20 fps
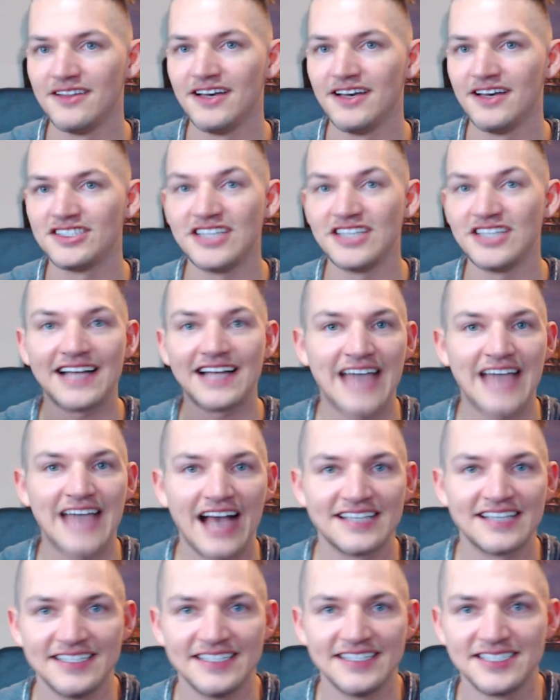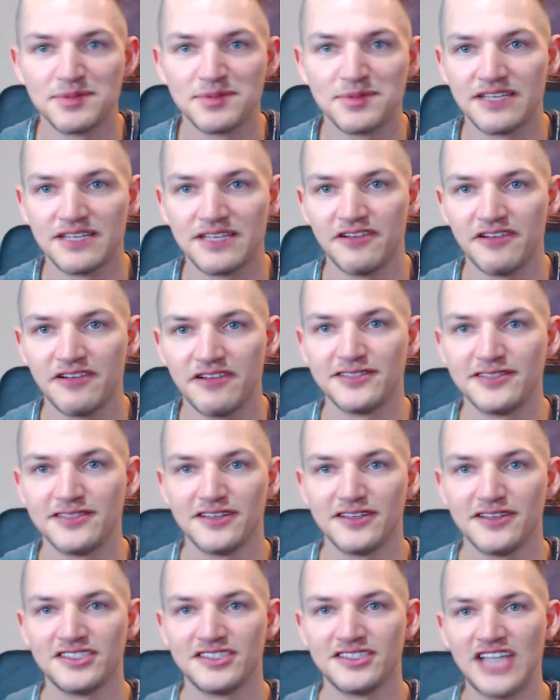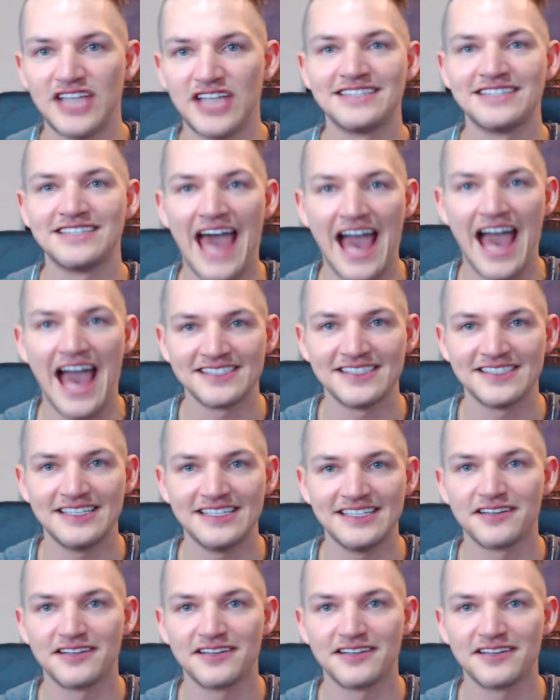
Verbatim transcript: Czech Taxi specifically. So there's Czech Taxi,